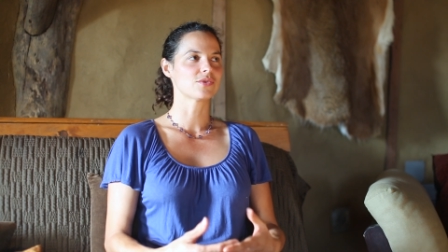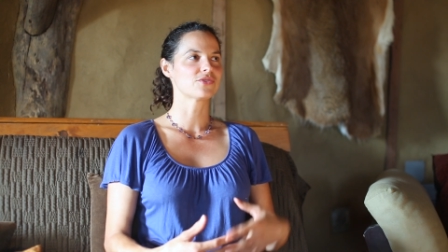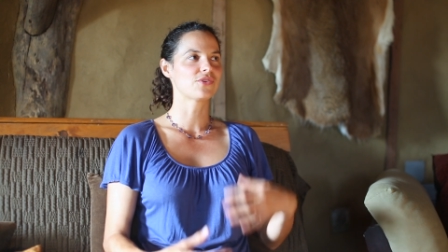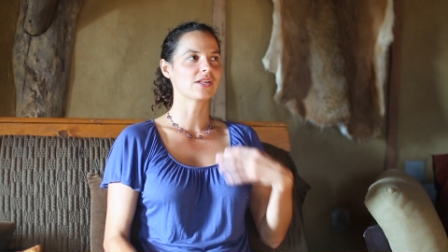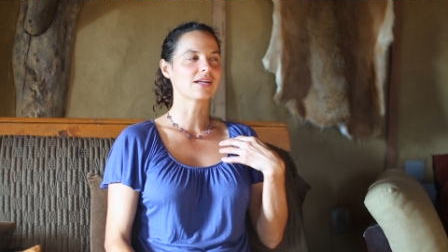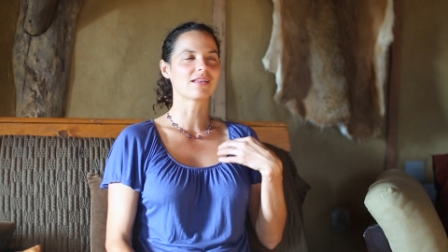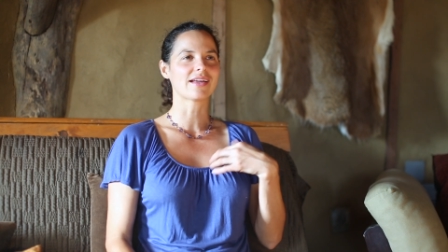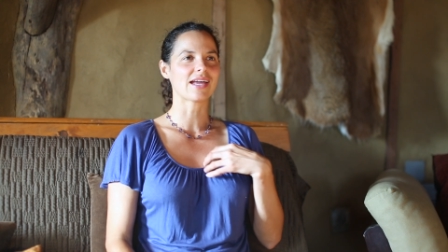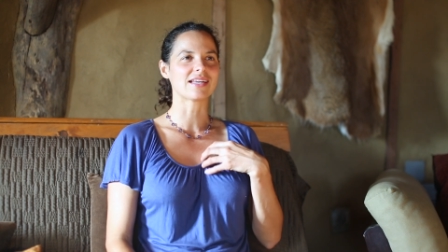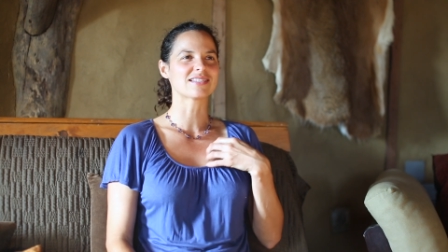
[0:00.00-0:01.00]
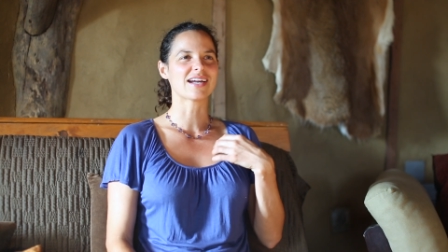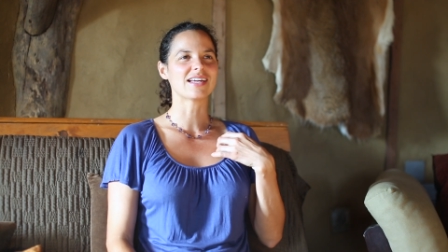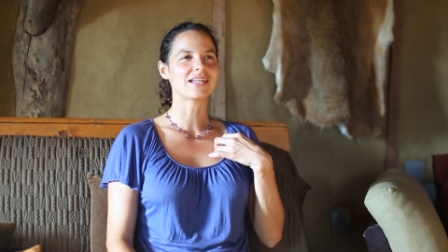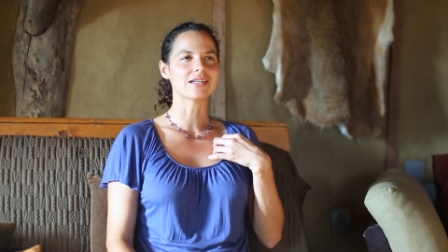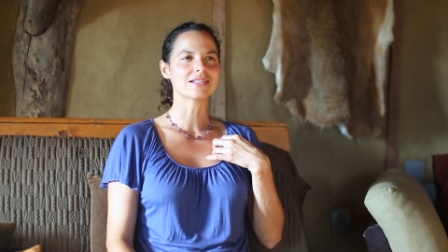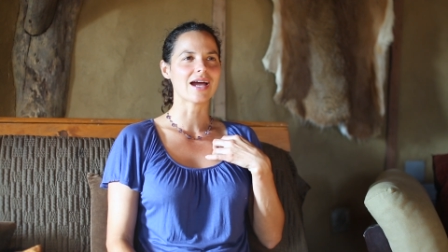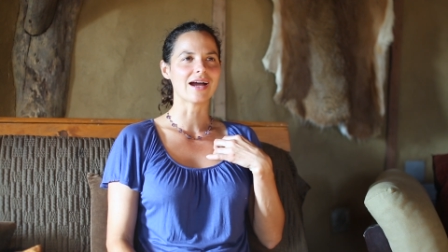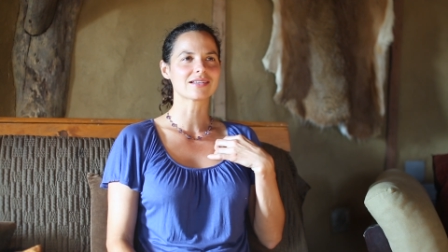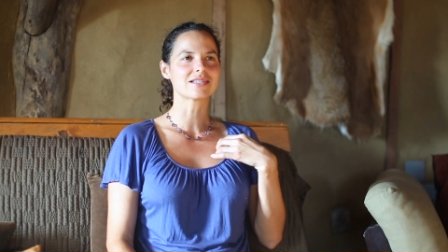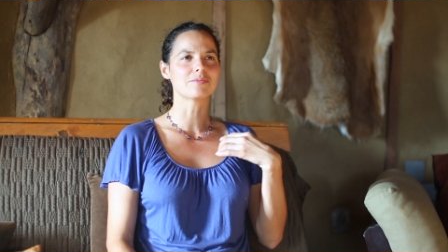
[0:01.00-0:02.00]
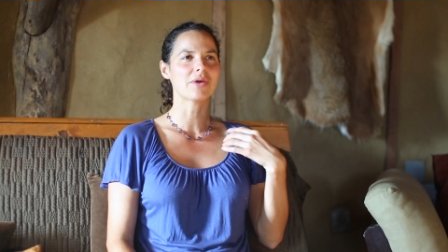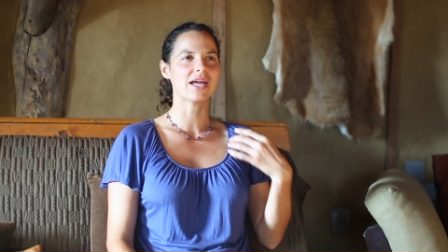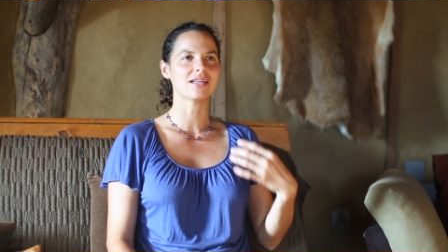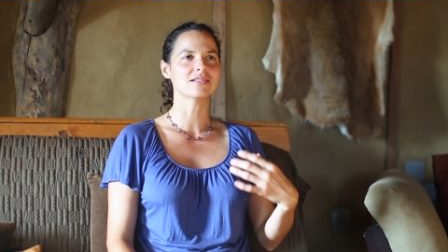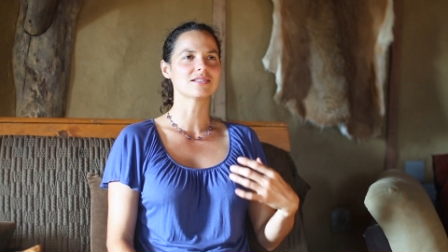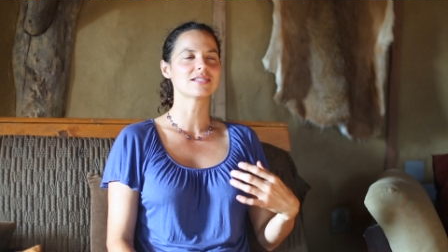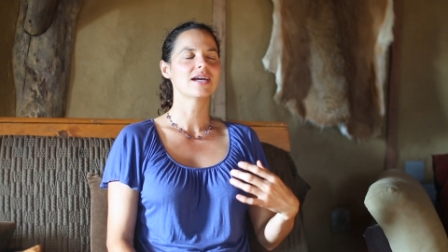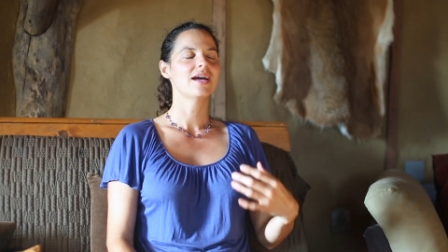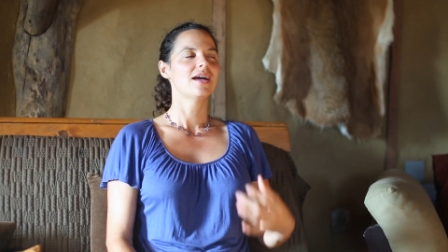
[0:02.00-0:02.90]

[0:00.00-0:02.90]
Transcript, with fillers: was feeling like anxiety attacks and pains.